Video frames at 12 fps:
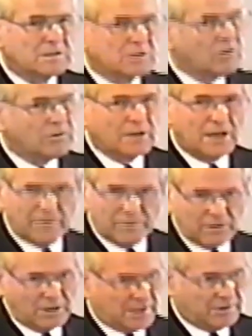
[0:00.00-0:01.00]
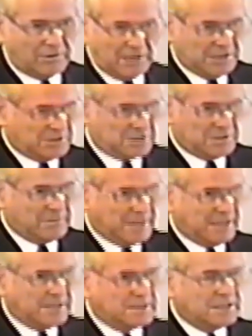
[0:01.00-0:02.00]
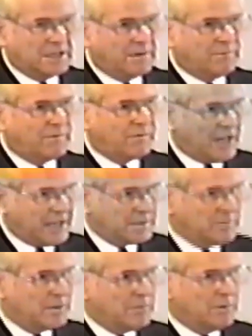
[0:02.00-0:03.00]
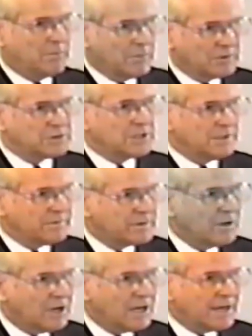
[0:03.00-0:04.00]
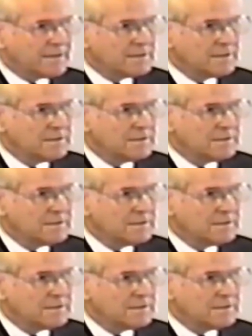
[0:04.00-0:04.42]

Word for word: Don't ever underestimate the unfathomable mercy of God.